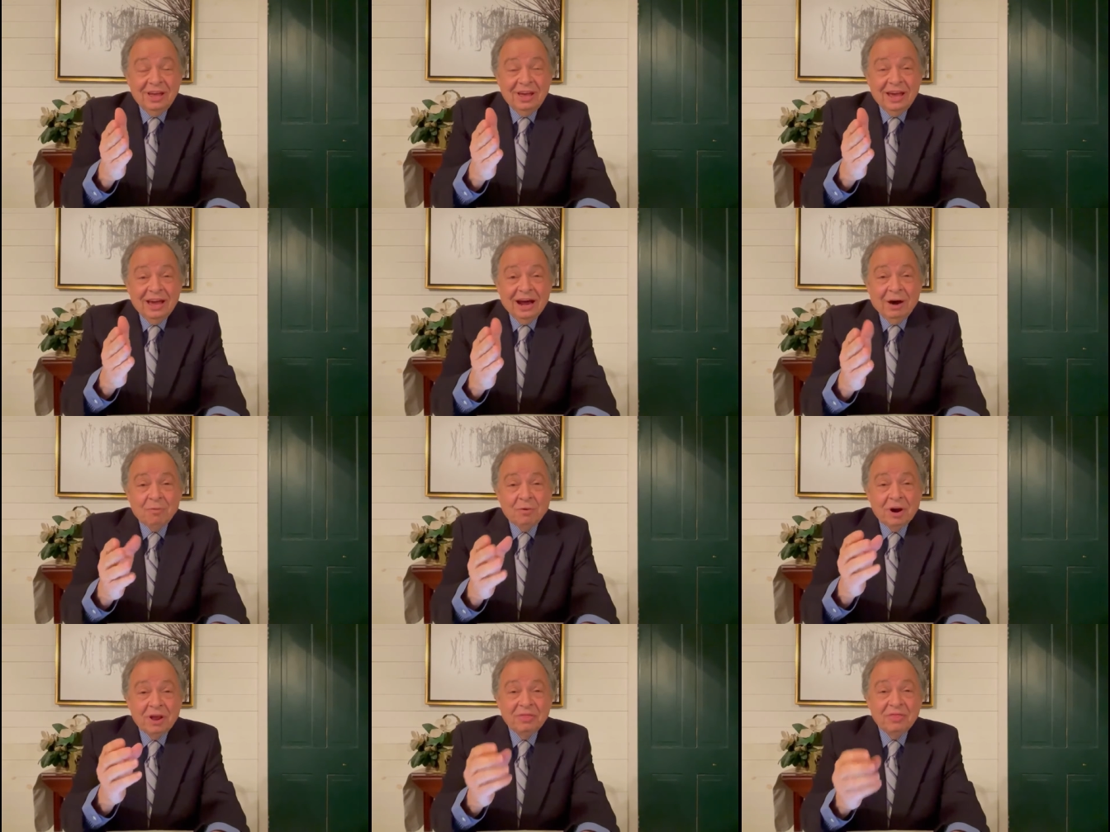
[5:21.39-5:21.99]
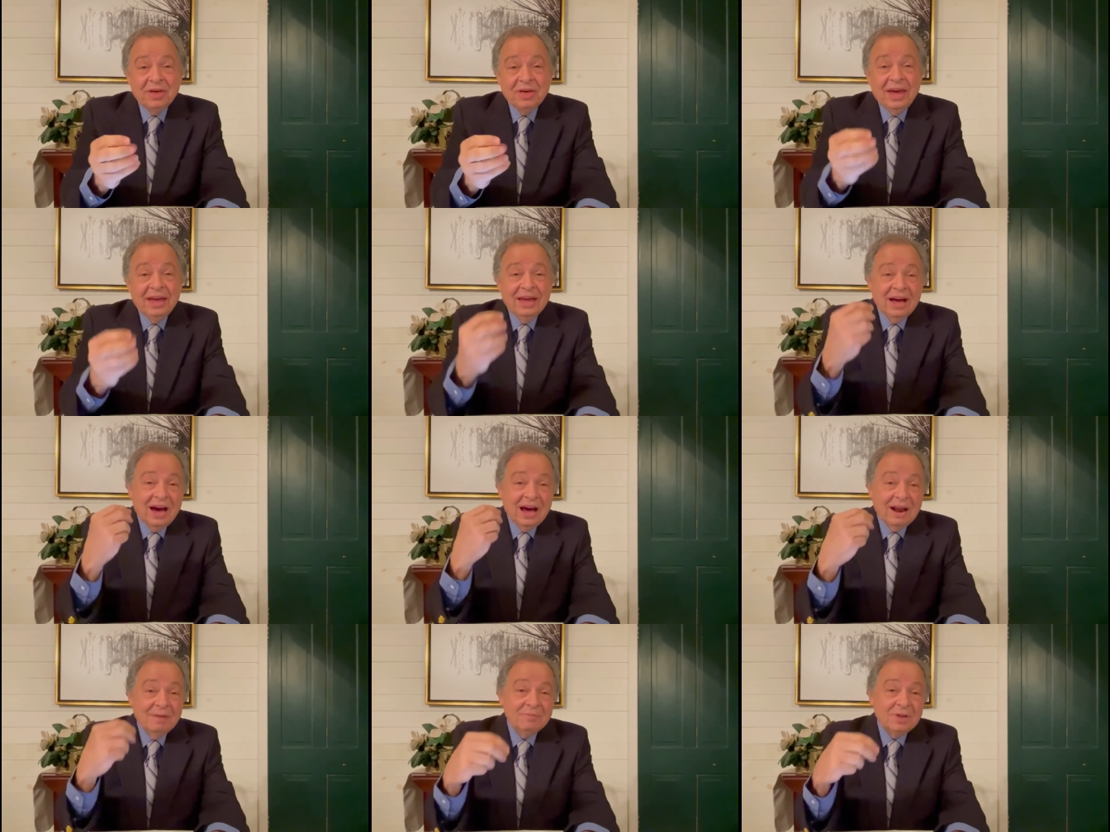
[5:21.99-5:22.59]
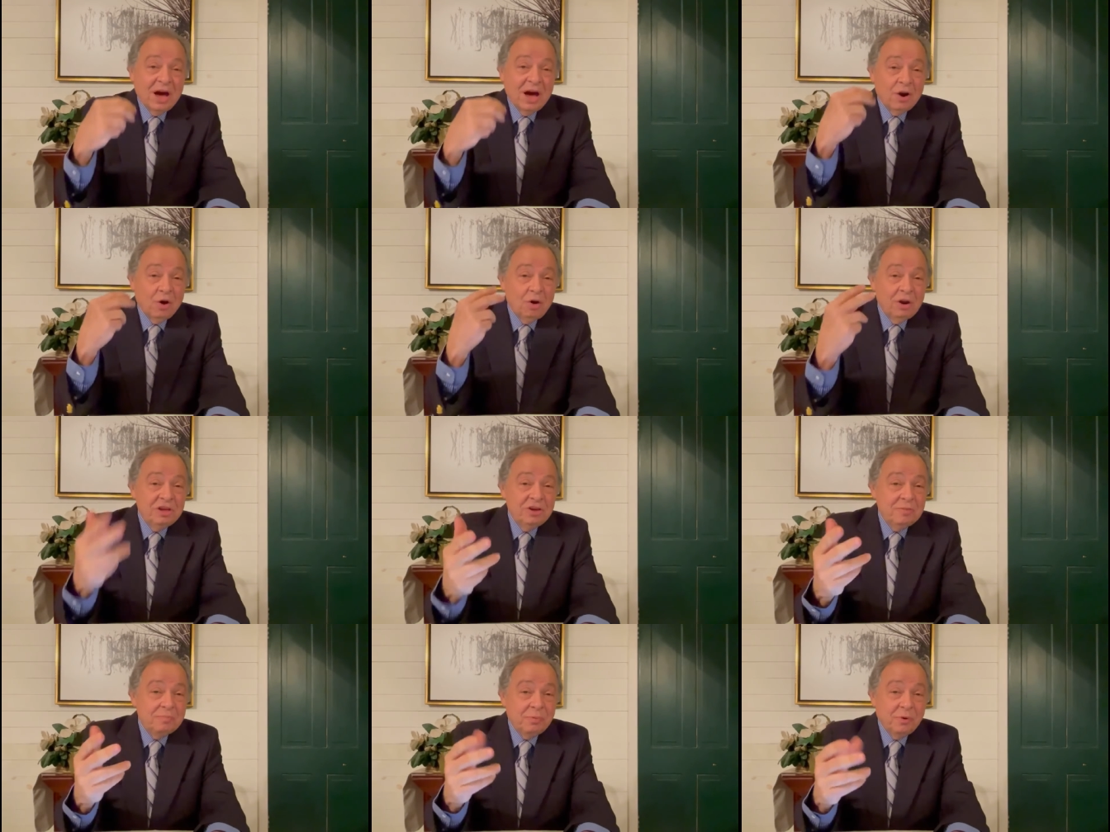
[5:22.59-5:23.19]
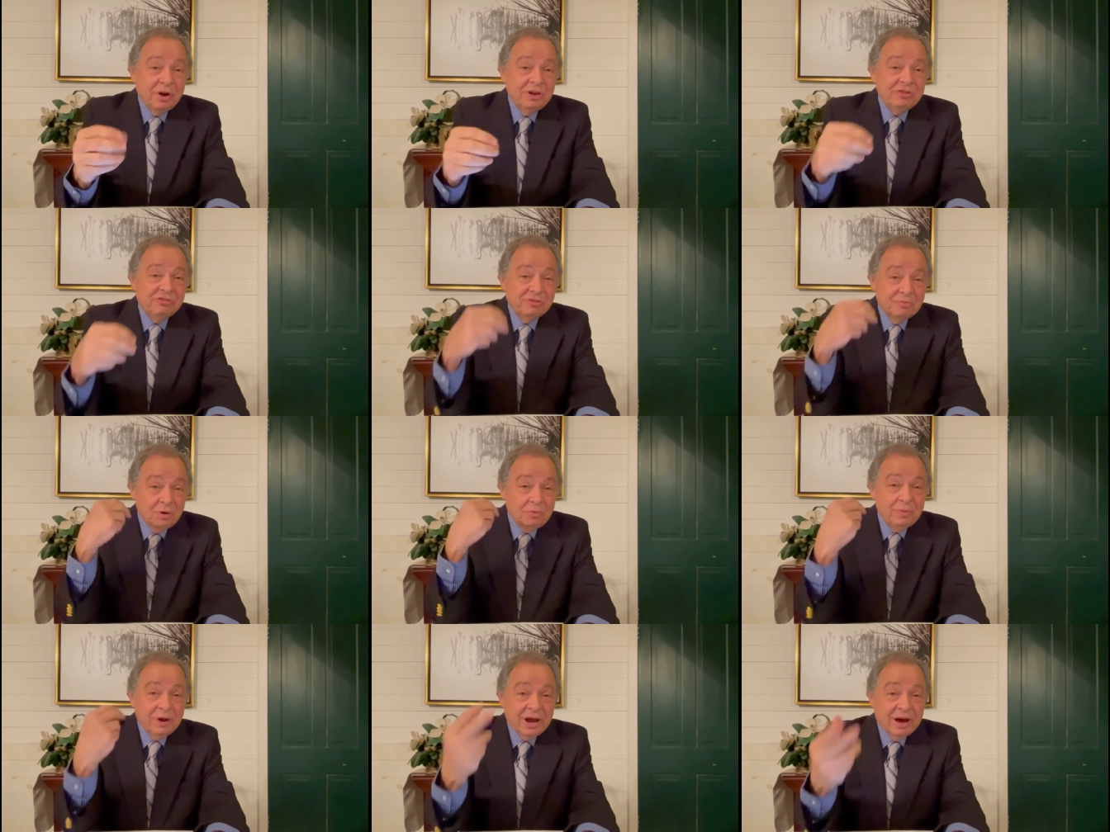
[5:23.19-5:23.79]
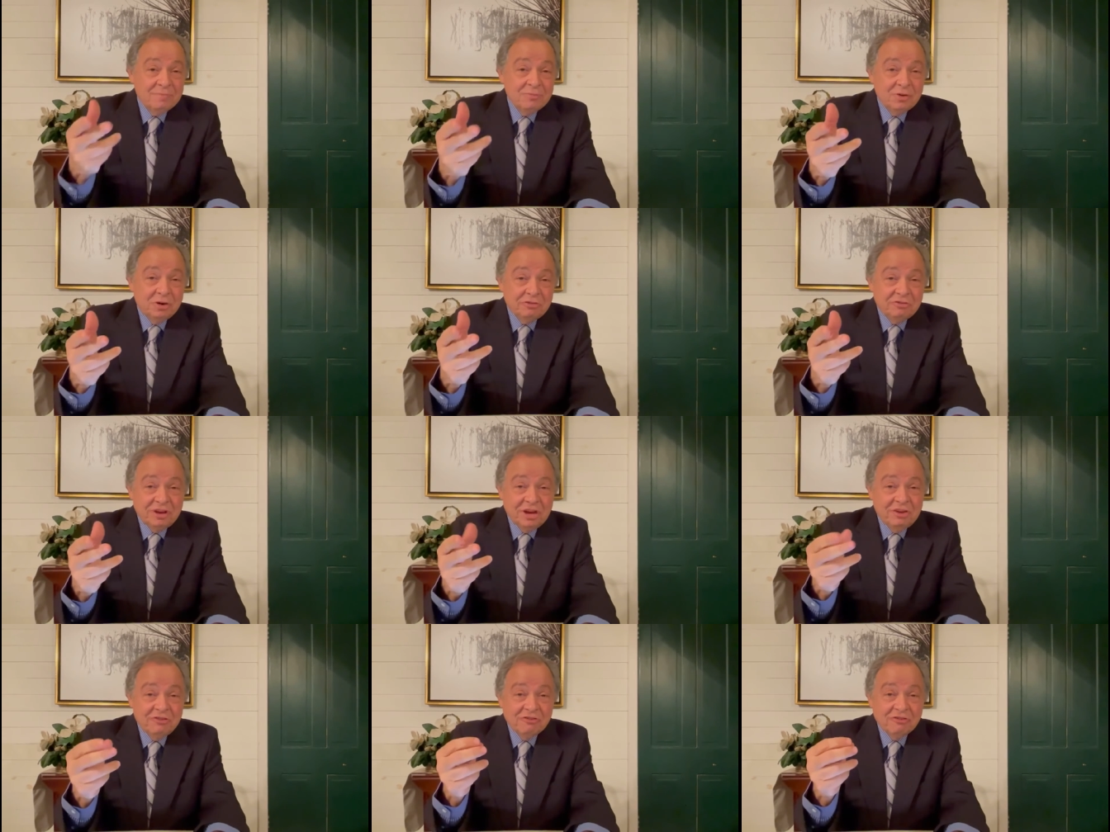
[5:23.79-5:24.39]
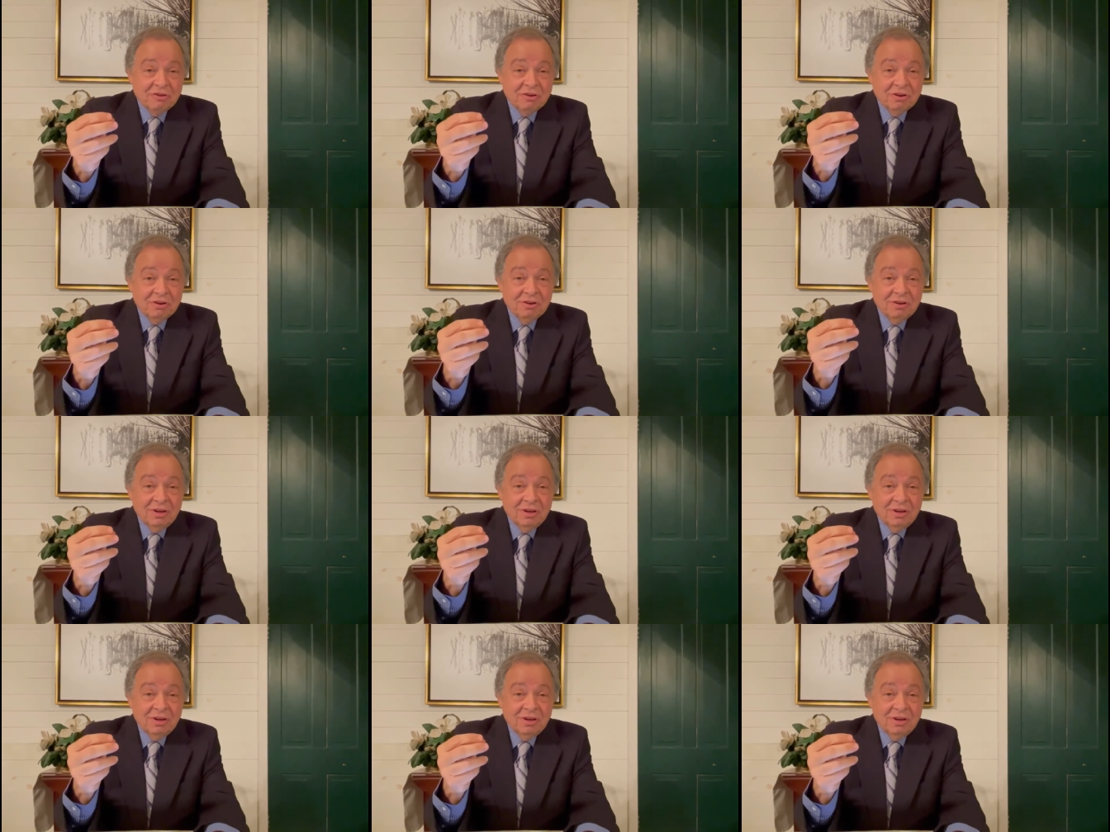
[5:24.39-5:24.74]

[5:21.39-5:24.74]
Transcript: and I want to thank God I'm not only your principal, but I'm your teacher.